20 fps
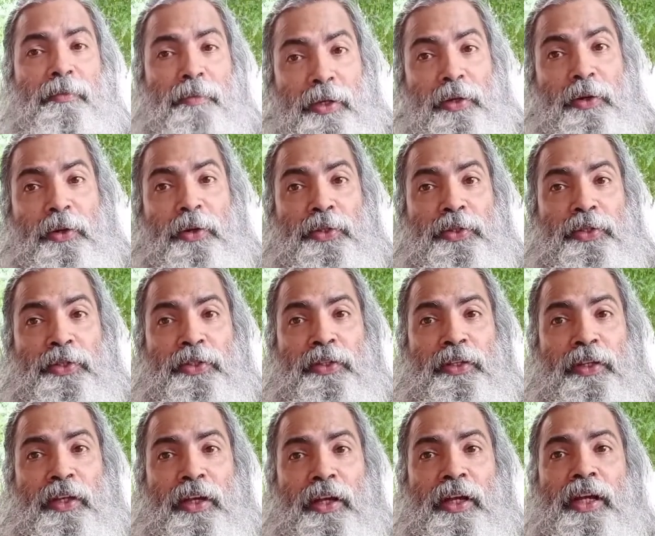because
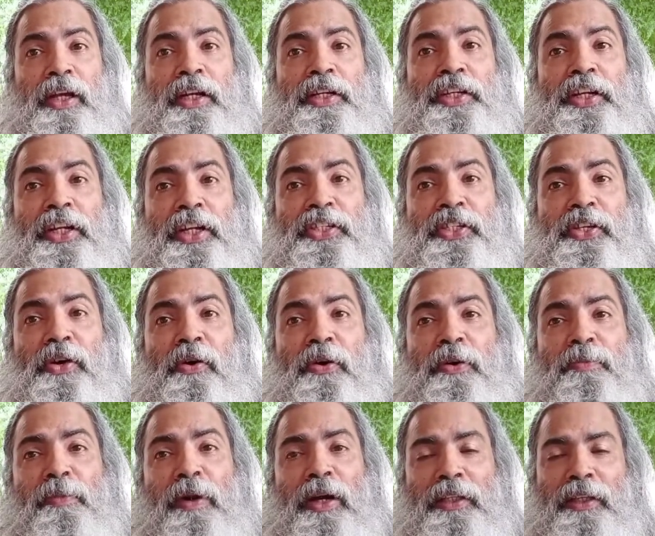she is
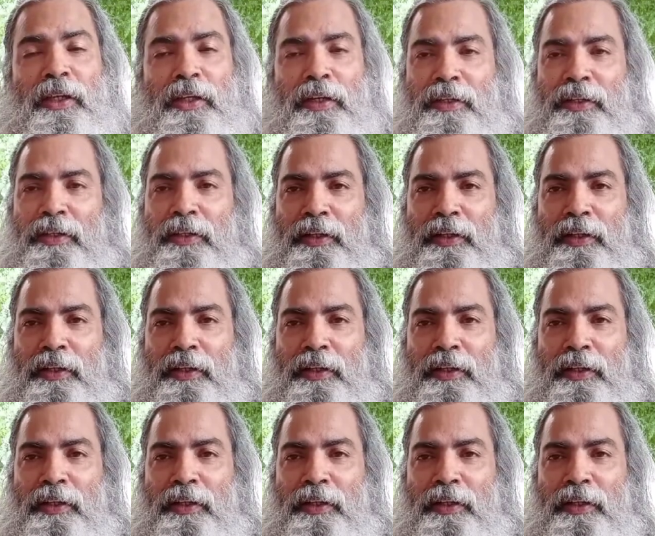our mother.